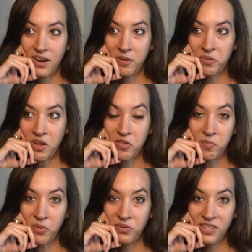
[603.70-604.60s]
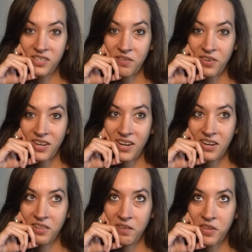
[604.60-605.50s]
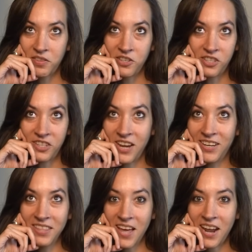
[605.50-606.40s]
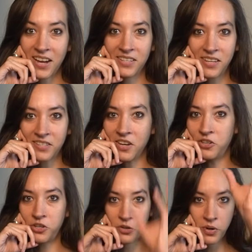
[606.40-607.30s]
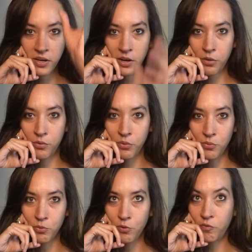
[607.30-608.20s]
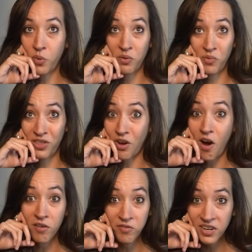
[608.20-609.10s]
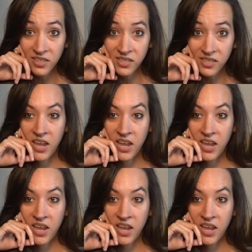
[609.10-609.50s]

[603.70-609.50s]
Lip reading: I applaud the boldness of it, and I love that they're just taking that excess and shooting it through the roof with confidence,